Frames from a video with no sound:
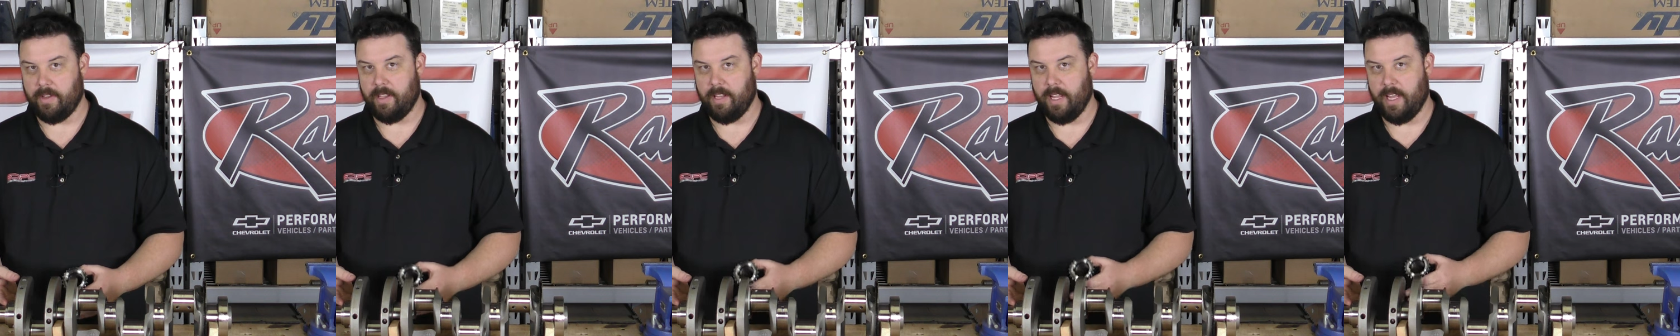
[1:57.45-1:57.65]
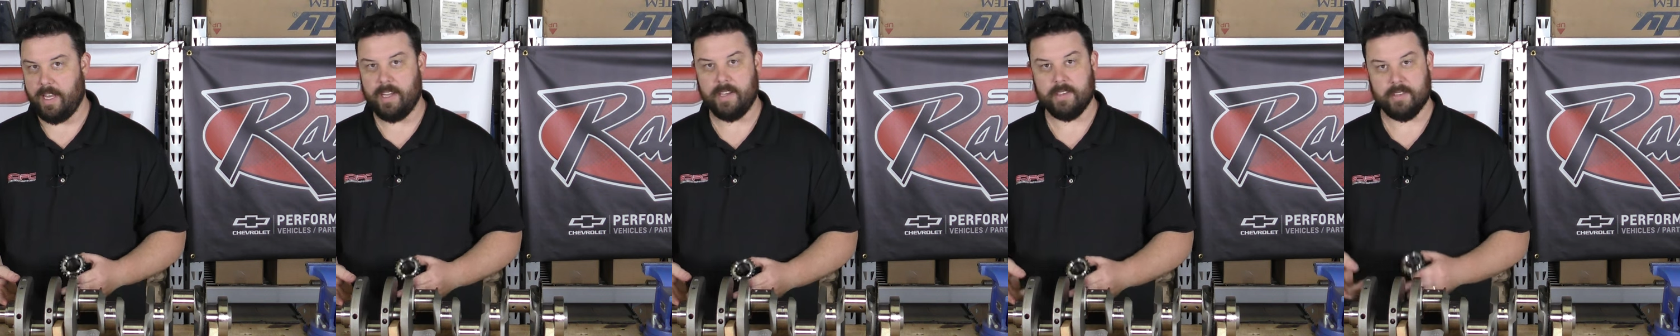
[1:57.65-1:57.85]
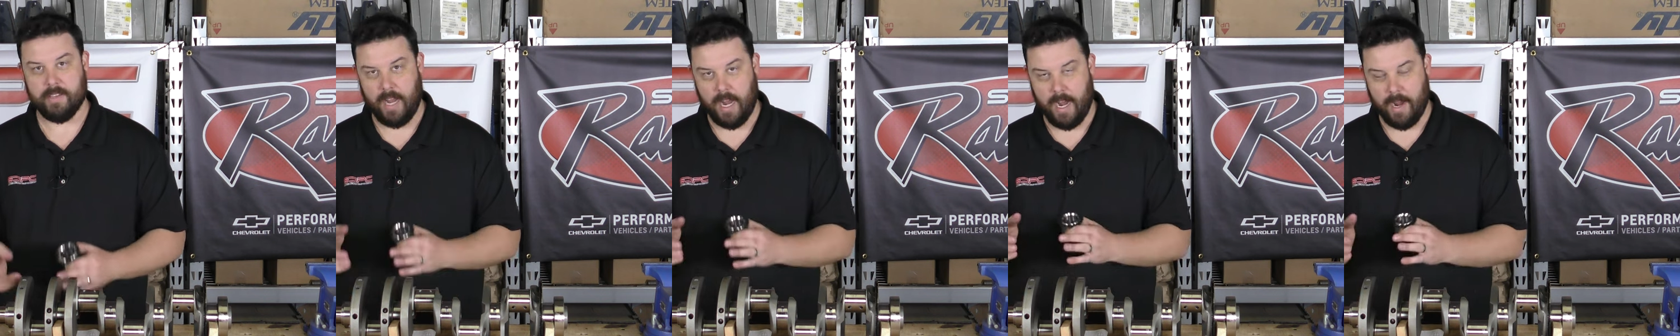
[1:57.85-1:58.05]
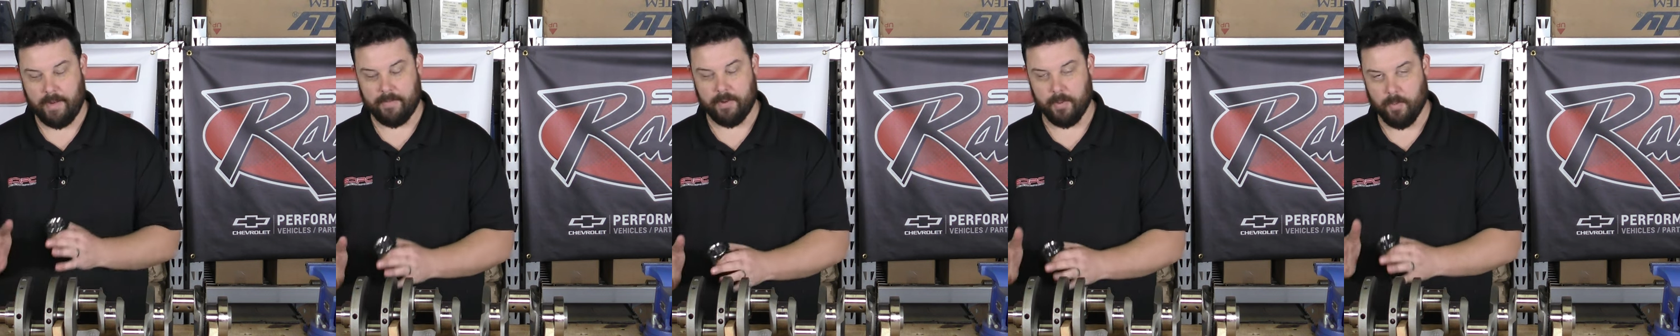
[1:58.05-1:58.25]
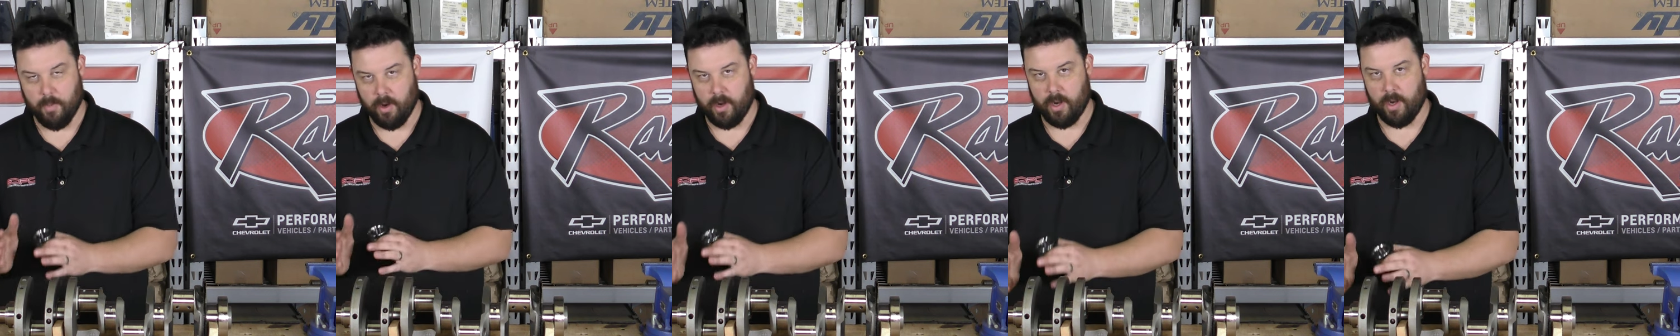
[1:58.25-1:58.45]
and that is
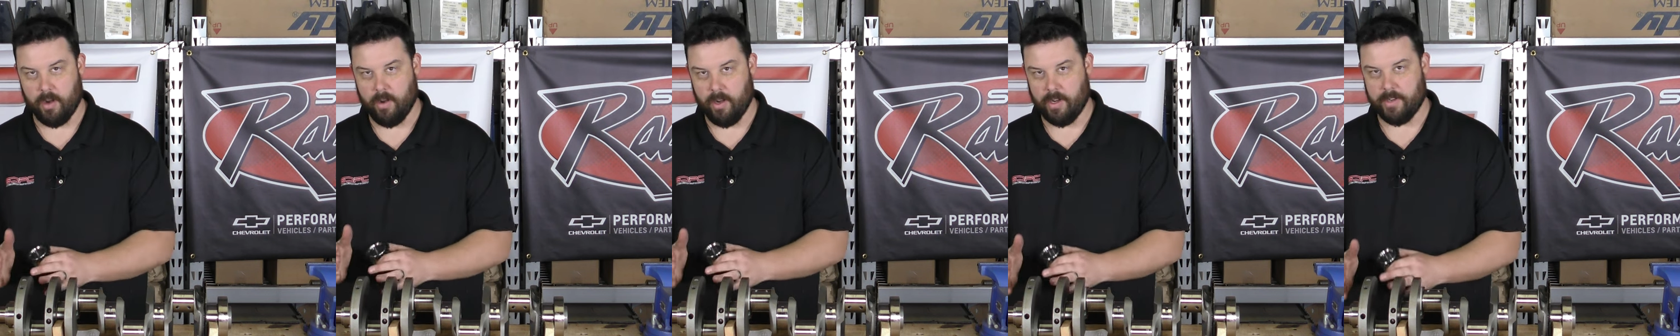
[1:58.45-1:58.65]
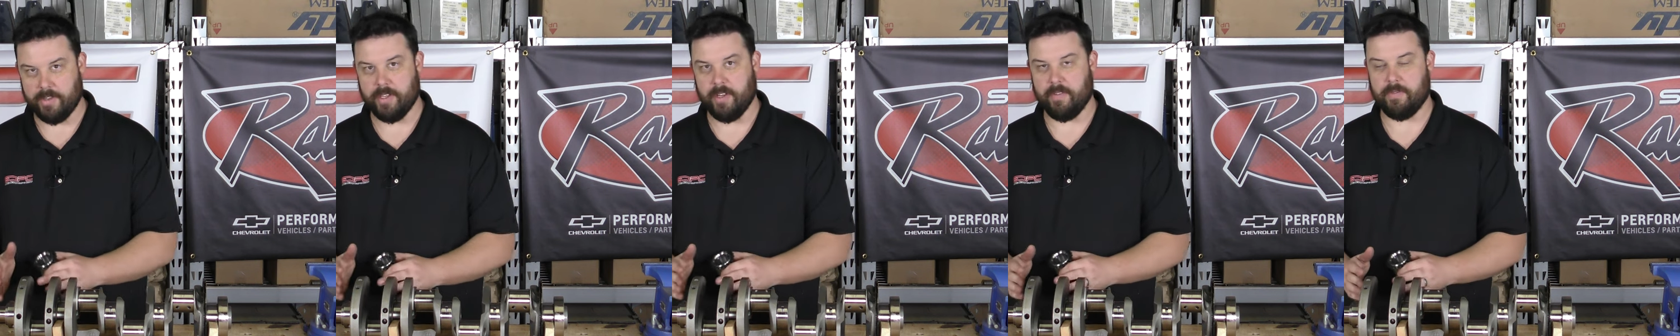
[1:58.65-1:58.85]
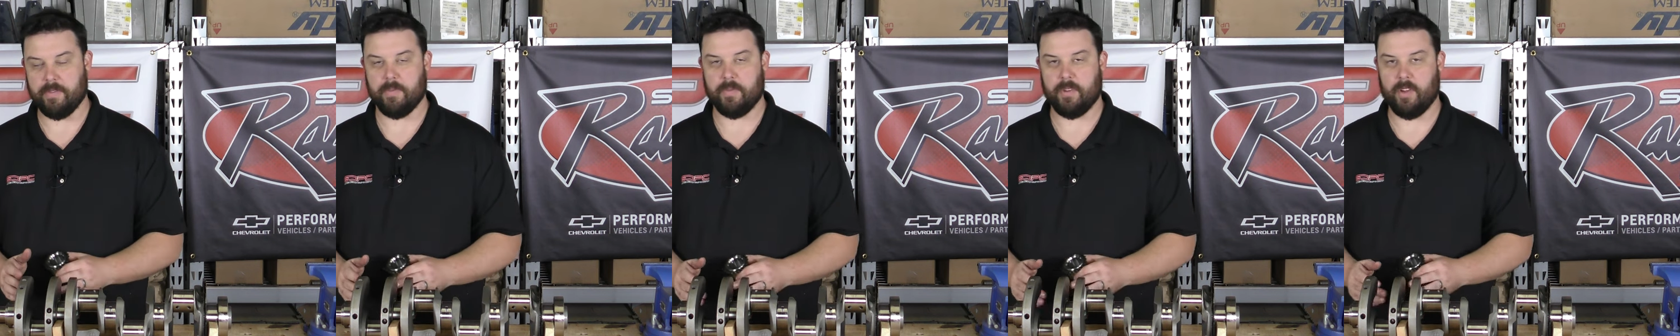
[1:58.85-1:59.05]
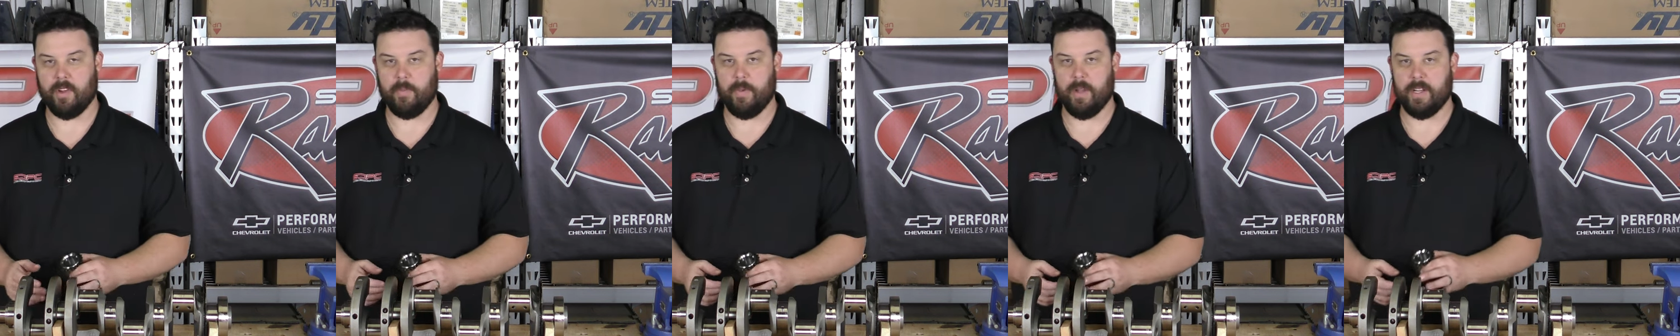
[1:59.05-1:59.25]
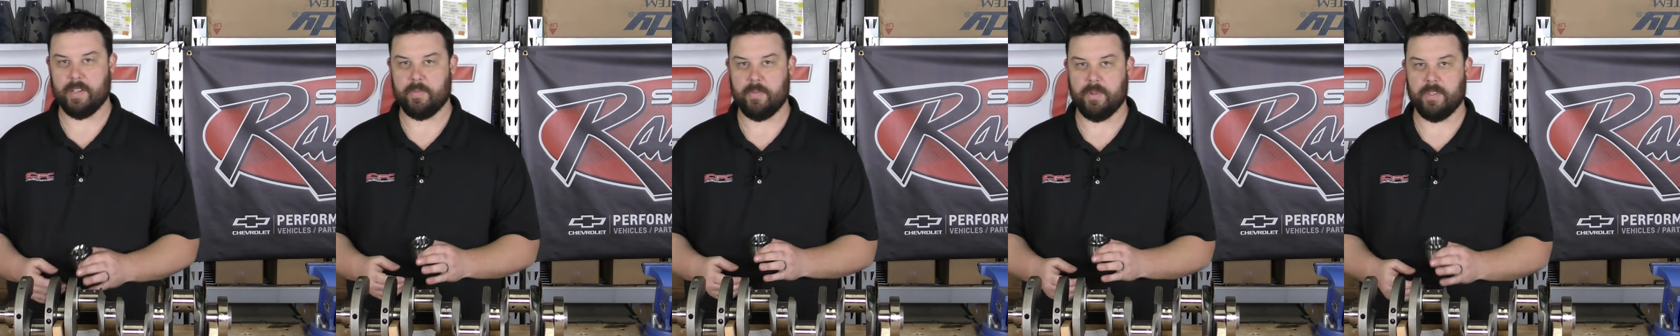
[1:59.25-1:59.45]
aftermarket crankshafts I'm
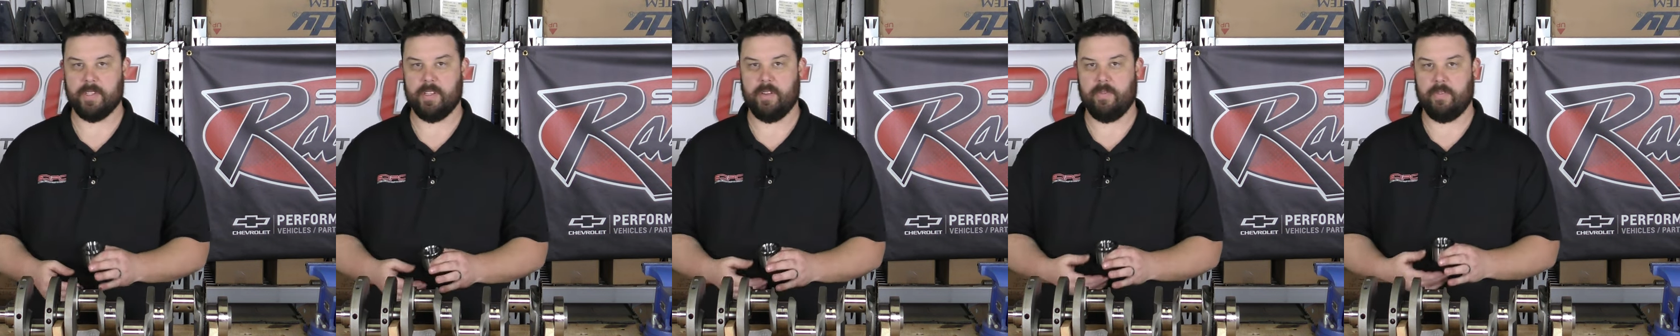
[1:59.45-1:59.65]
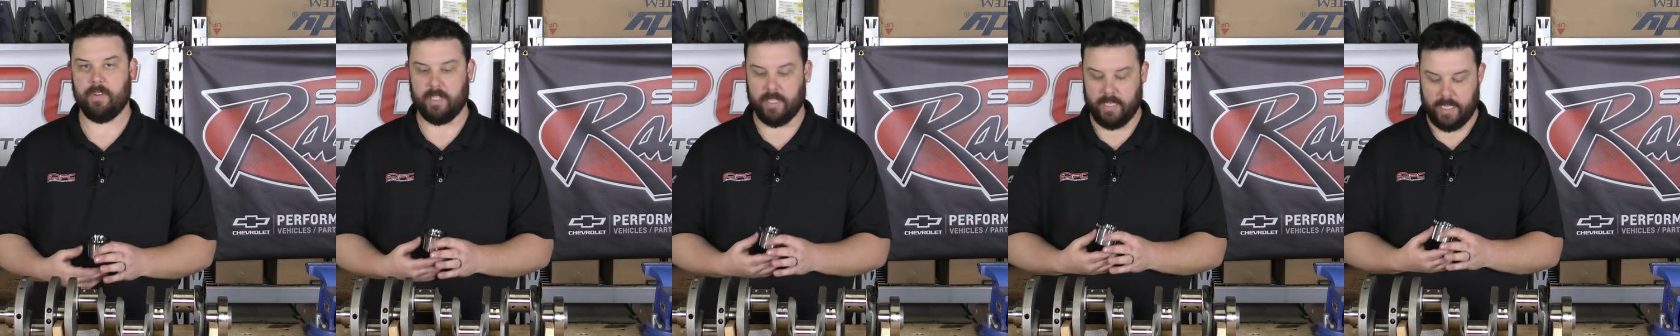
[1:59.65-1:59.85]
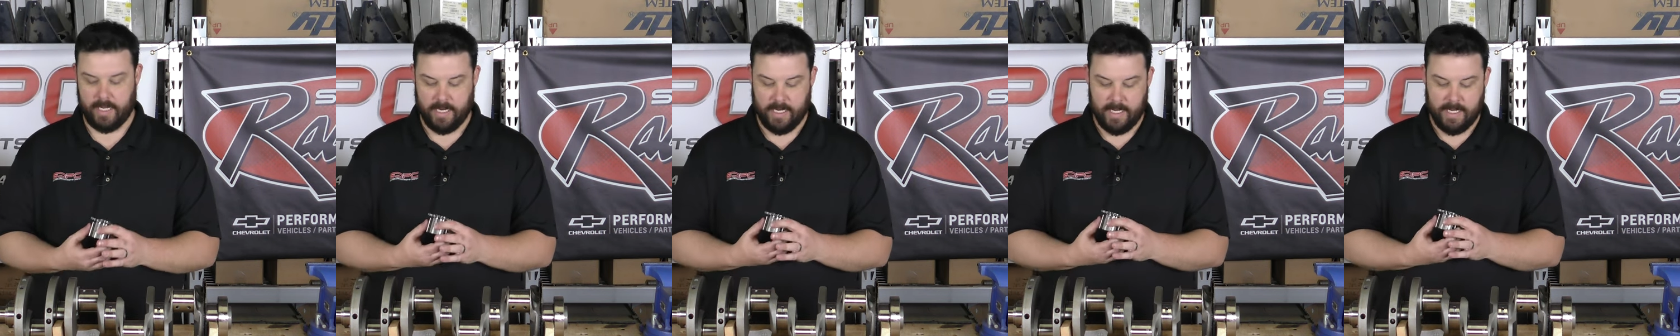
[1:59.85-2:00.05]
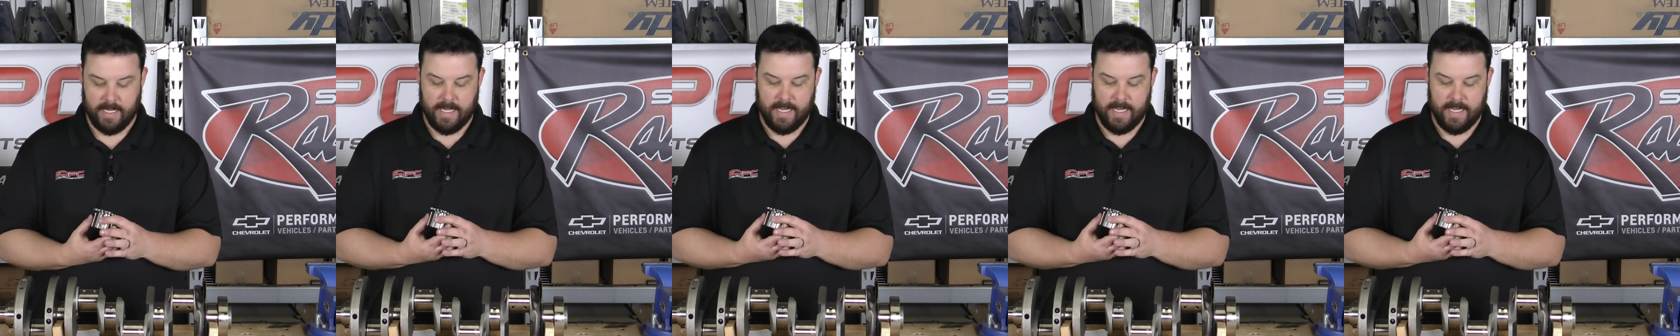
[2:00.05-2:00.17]
talking about specifically.